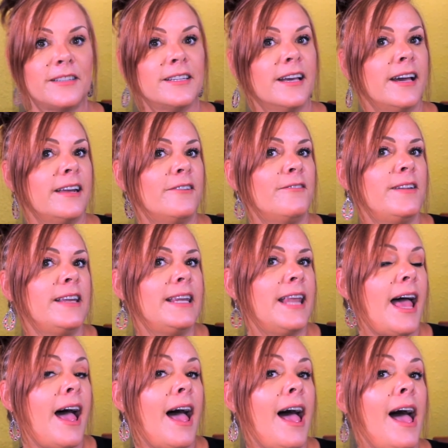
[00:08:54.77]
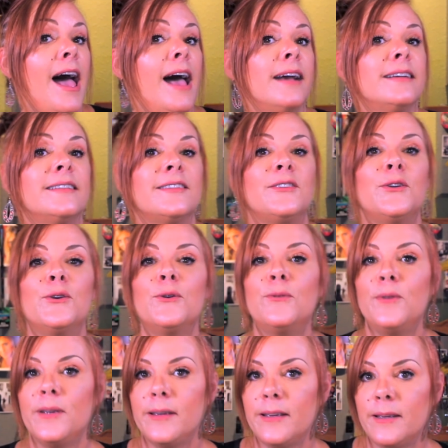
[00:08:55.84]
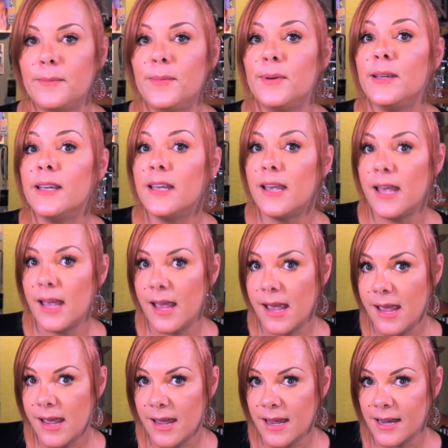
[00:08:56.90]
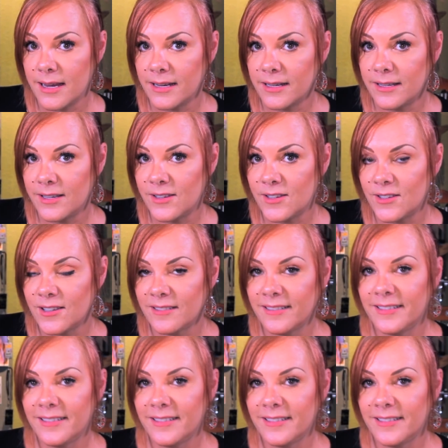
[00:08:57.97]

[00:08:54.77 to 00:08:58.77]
to kind of relax your rib cage.